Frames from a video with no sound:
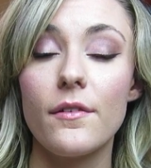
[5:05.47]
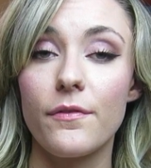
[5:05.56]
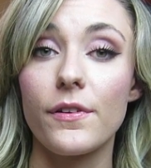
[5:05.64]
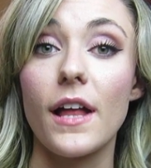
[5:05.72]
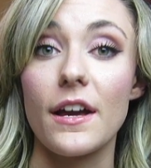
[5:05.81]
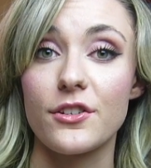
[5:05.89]

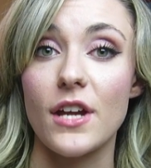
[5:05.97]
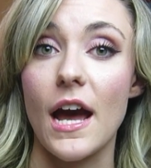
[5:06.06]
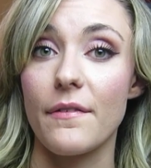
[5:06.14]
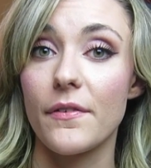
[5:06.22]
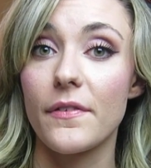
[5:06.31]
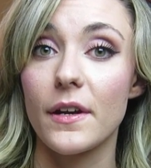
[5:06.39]
flush
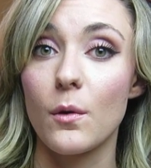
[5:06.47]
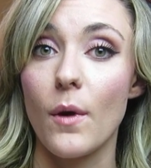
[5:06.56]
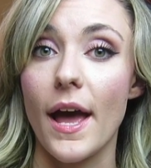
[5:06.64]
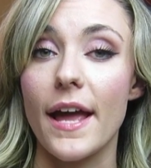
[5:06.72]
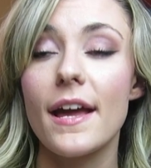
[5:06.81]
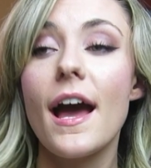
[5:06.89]
half of it
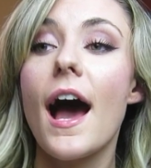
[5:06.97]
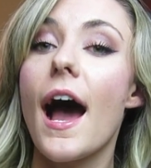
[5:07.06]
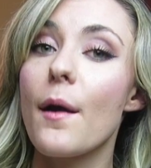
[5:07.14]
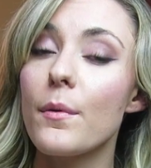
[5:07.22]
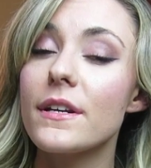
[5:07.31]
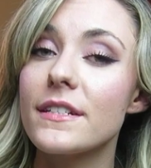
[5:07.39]
away.
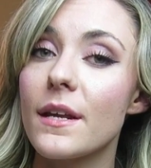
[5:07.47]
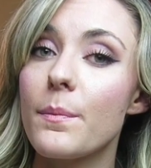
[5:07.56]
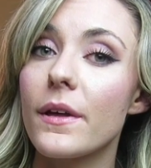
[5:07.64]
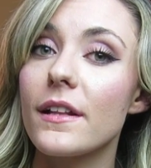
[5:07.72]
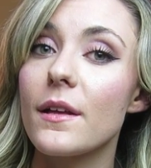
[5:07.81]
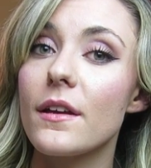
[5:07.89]
I wouldn't
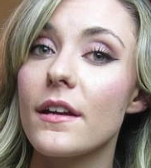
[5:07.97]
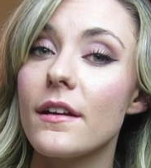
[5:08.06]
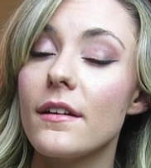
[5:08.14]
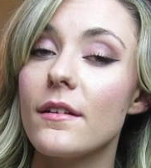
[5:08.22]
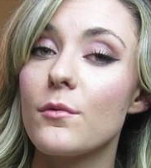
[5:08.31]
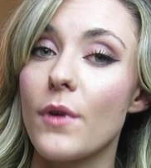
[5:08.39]
typically
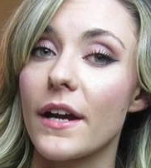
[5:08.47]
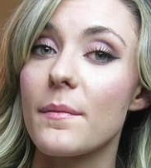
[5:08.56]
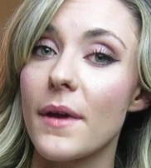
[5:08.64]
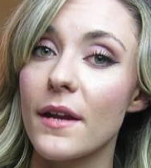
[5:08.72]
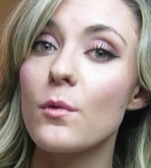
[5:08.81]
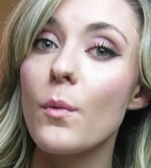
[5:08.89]

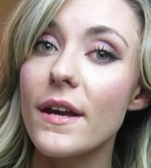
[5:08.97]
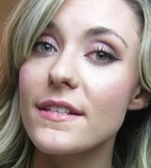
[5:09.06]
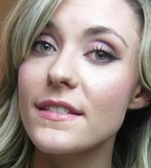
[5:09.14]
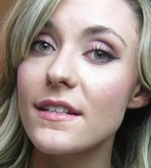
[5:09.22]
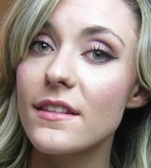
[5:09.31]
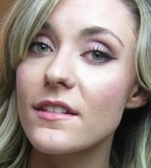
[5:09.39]
recommend
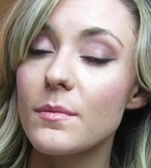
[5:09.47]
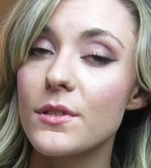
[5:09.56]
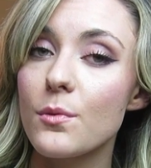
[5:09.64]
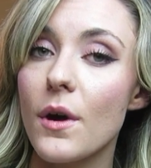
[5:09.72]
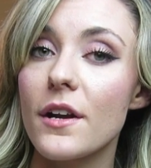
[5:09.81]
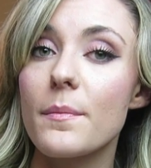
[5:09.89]
wasting this
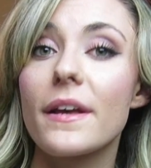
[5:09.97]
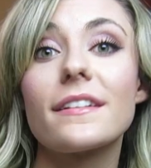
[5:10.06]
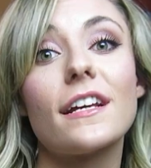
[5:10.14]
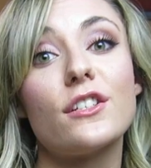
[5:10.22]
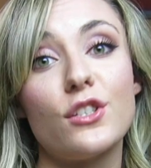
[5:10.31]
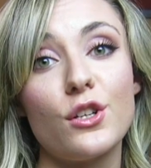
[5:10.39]
much water
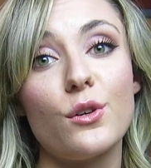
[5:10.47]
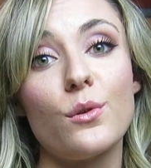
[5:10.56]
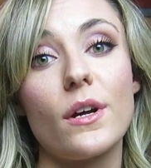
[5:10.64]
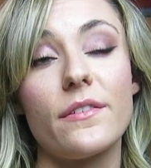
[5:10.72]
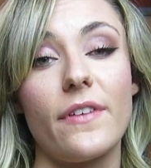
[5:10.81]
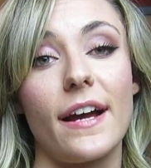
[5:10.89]
because I
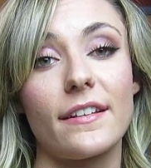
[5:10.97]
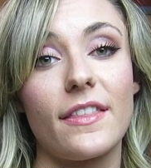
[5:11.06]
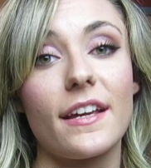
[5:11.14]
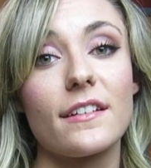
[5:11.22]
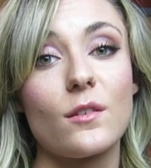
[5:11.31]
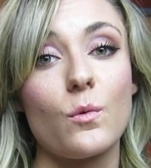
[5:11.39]
do, in fact,
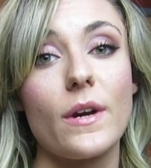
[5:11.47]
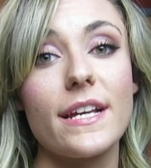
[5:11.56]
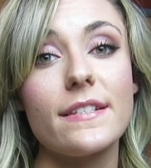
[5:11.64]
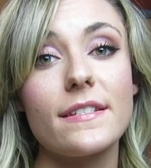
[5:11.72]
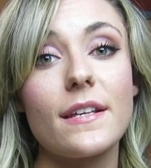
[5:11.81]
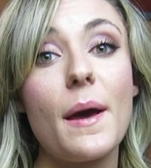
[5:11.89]
think it's a
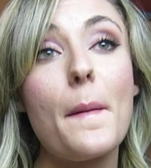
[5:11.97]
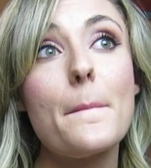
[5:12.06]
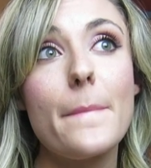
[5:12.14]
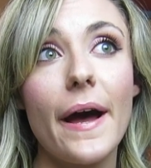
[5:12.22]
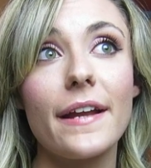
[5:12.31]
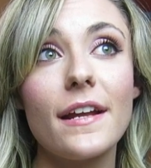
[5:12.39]
waste.
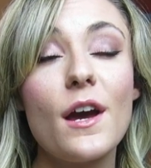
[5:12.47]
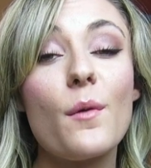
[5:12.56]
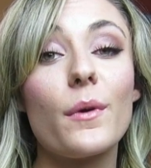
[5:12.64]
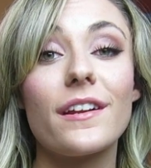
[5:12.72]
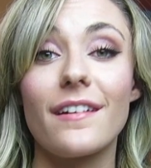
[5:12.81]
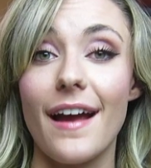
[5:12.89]
But
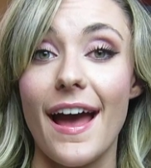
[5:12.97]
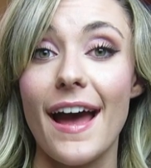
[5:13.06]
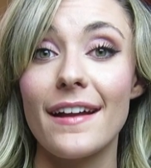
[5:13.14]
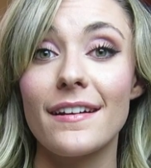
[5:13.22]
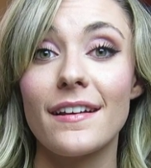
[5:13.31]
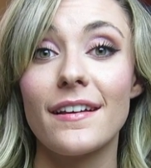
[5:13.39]
when you're
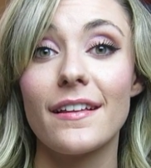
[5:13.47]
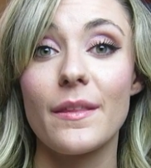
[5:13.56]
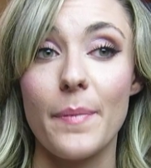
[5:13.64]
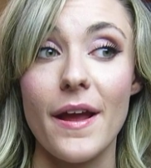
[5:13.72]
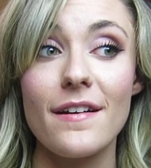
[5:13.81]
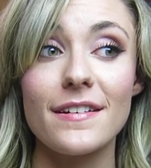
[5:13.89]
at
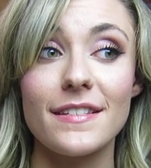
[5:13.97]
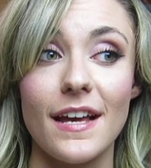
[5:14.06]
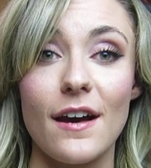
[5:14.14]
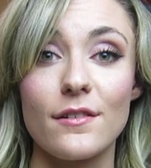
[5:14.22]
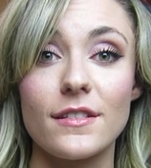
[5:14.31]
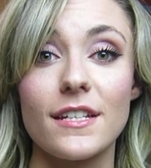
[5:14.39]
the parent's
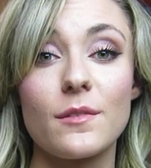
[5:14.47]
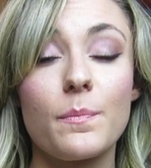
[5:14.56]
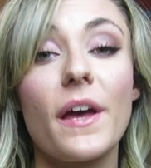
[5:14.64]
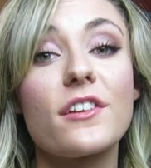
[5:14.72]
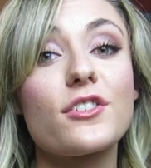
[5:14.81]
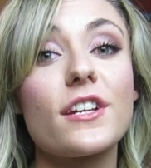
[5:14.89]
house,
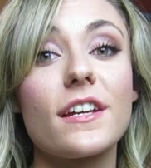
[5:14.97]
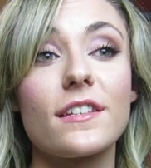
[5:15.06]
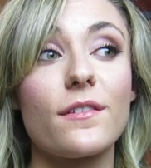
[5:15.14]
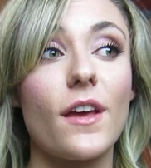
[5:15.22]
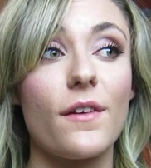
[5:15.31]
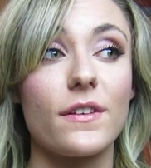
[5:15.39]
especially
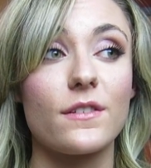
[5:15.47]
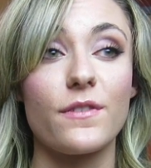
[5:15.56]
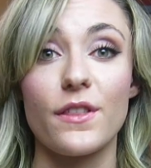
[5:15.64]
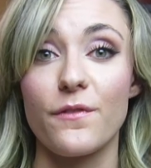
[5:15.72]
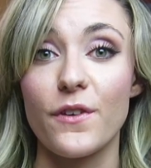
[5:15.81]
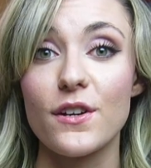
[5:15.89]
if it's
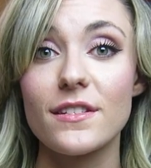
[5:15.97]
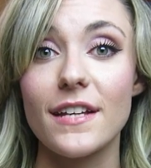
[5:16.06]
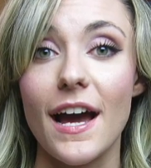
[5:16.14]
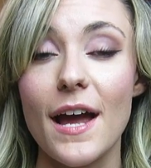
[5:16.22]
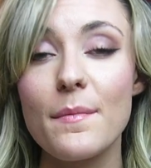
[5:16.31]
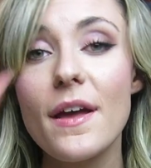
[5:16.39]
for the first
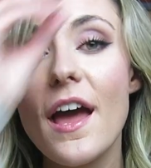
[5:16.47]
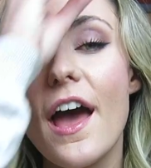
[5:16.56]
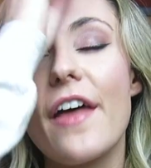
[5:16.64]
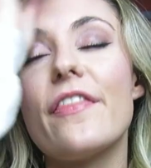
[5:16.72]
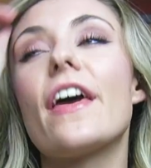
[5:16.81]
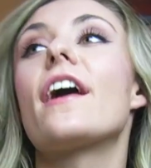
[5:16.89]
time
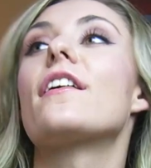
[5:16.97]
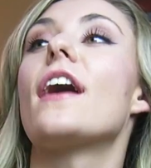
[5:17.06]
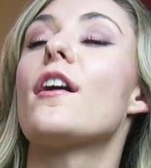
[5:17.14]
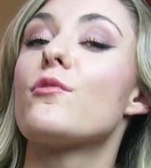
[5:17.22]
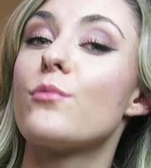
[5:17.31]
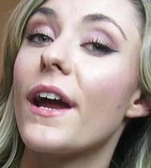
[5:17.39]
and they are
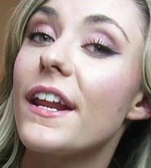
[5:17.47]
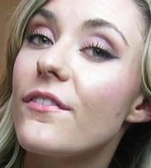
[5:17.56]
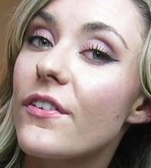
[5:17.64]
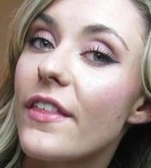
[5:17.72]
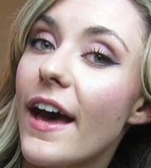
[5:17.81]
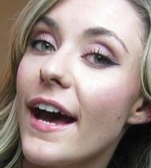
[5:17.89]
not ready
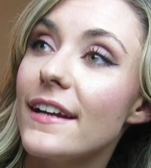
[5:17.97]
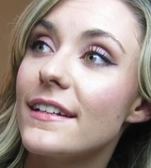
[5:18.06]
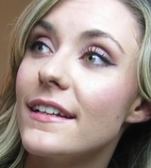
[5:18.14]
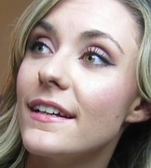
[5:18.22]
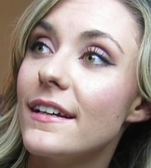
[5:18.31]
for that,